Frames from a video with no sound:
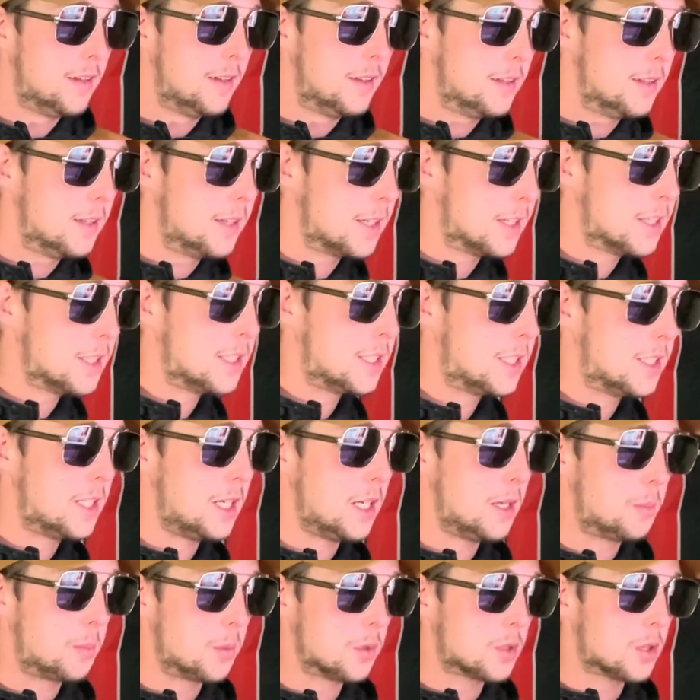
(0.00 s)
Like,
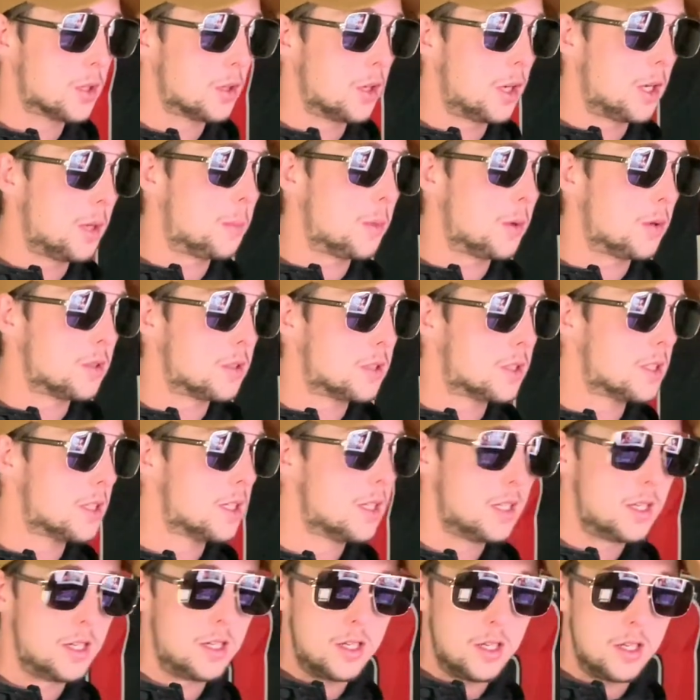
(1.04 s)
jeepers creepers,
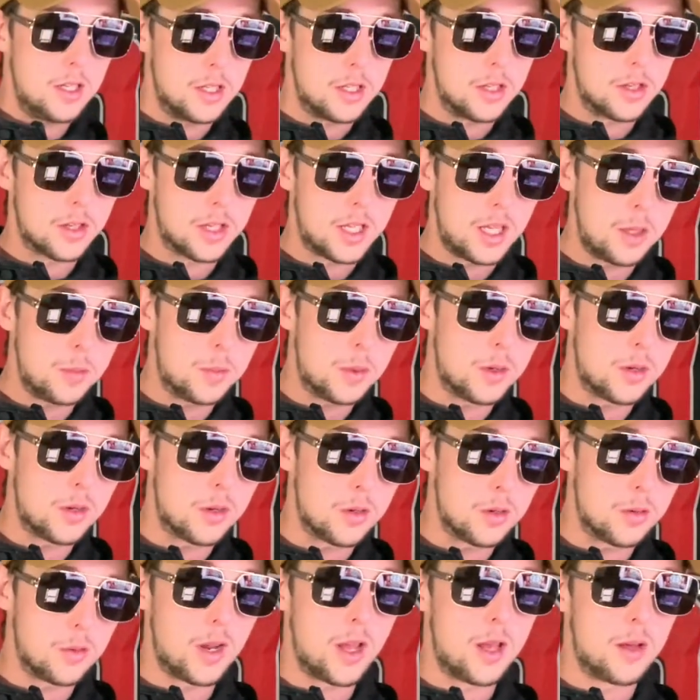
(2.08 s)
you're keeping
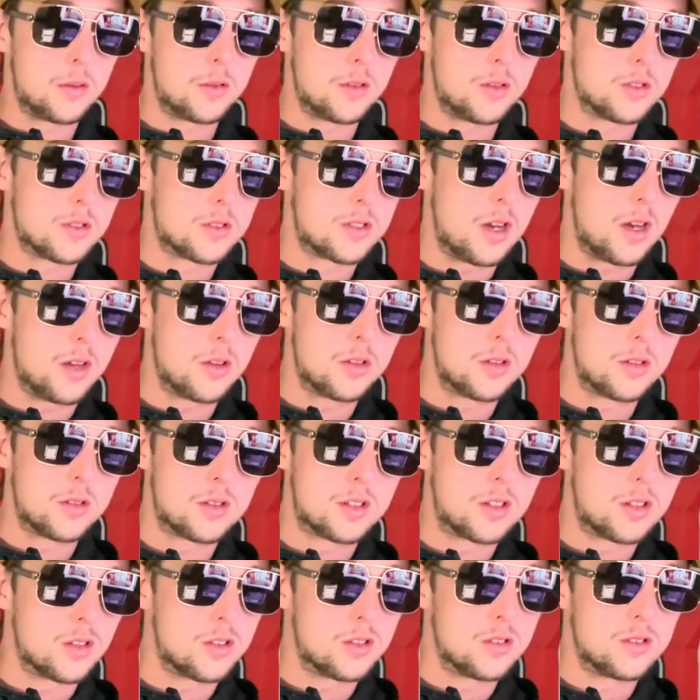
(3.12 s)
her around. There's other
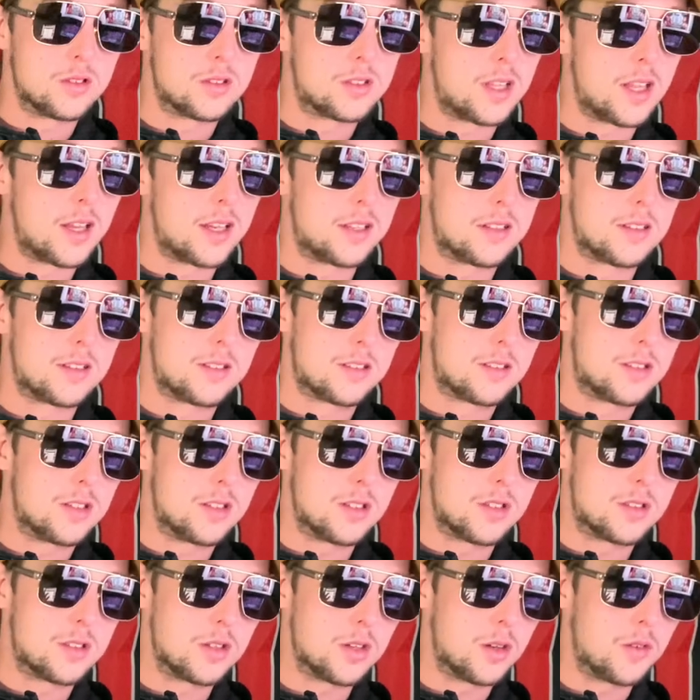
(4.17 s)
girls that
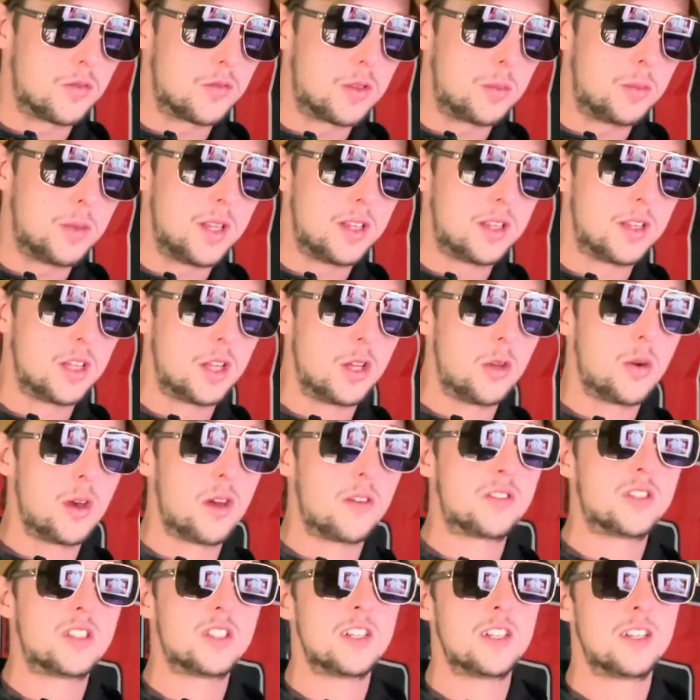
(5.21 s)
deserve to be in the
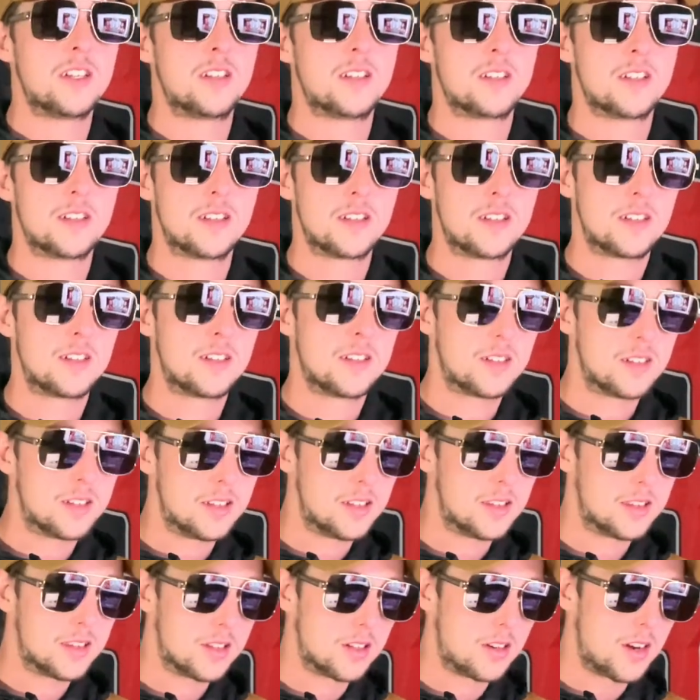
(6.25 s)
UFC.
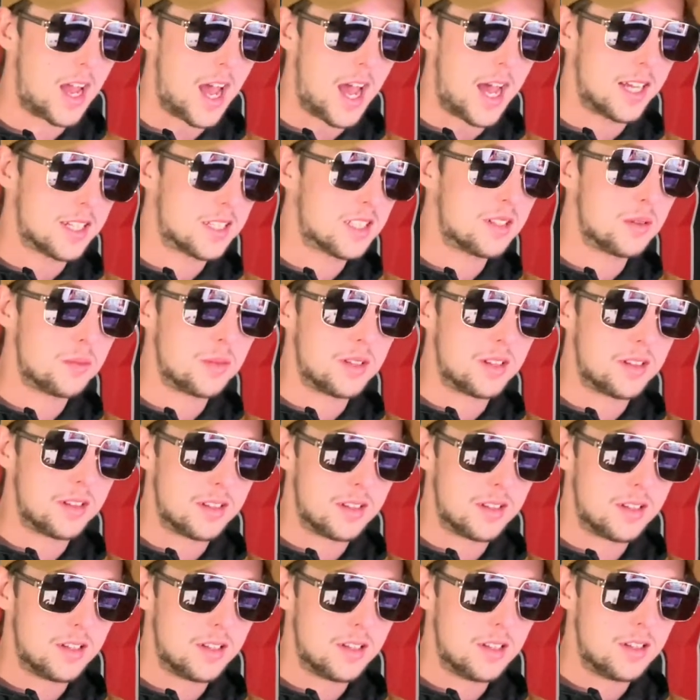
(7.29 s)
There has to be.
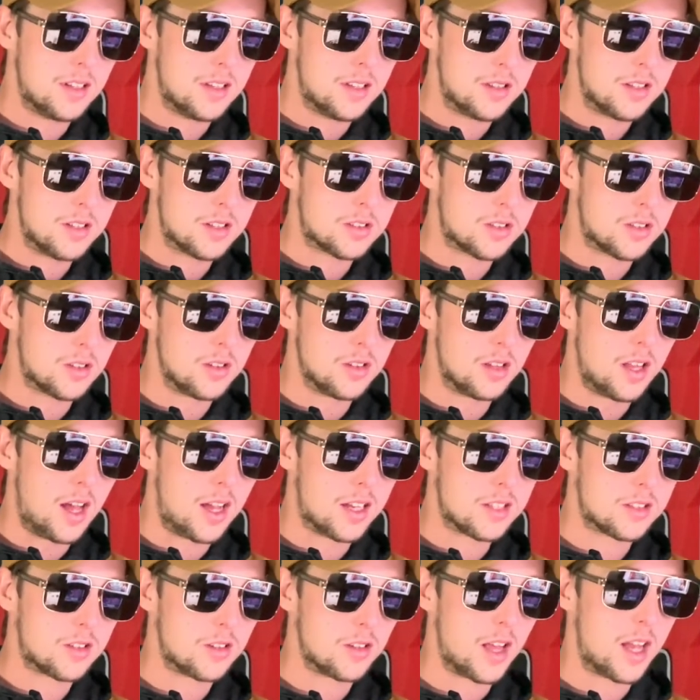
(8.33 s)
This girl
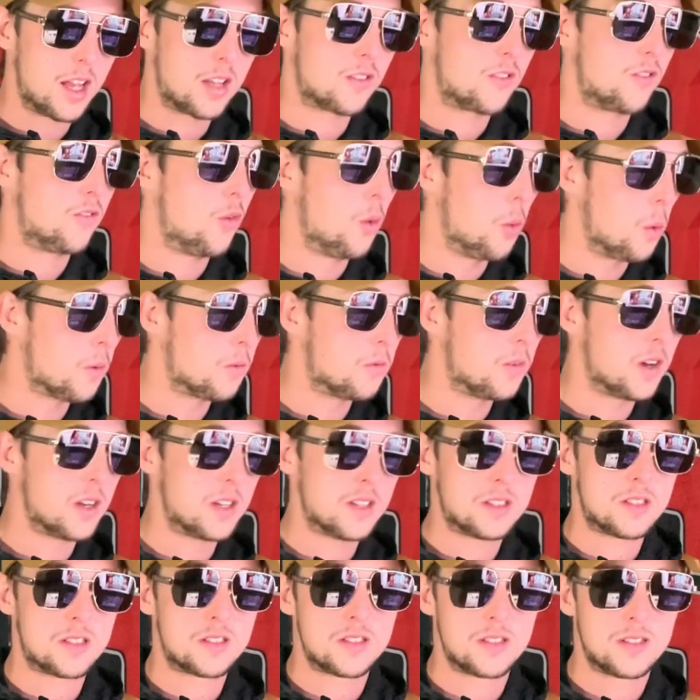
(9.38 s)
lost her last 4
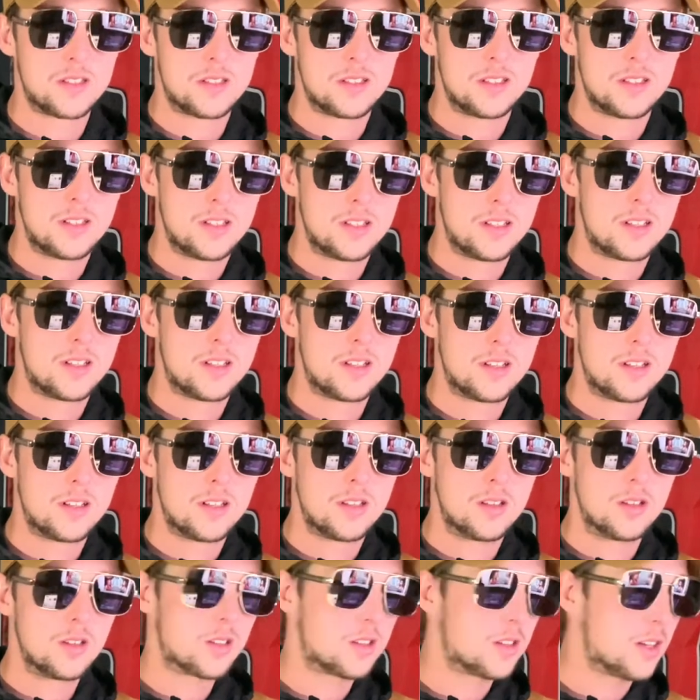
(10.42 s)
fights.
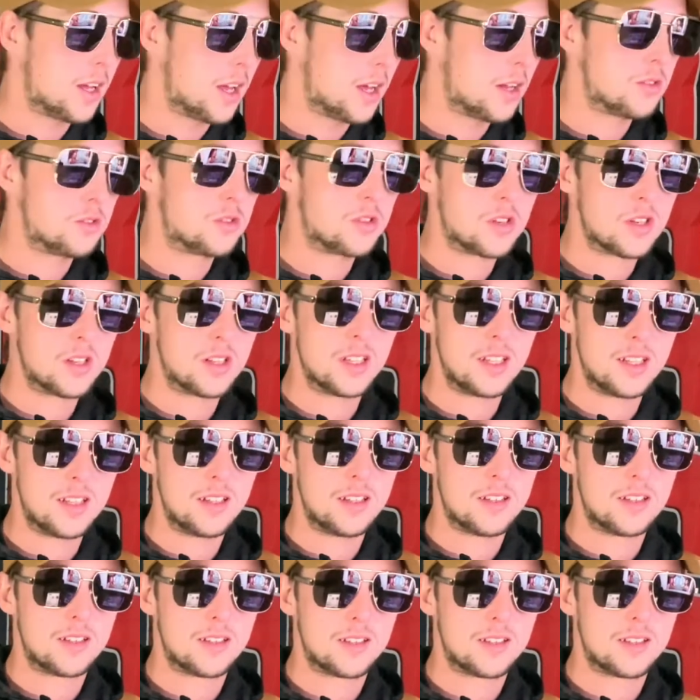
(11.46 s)
Look at Andrea Lee.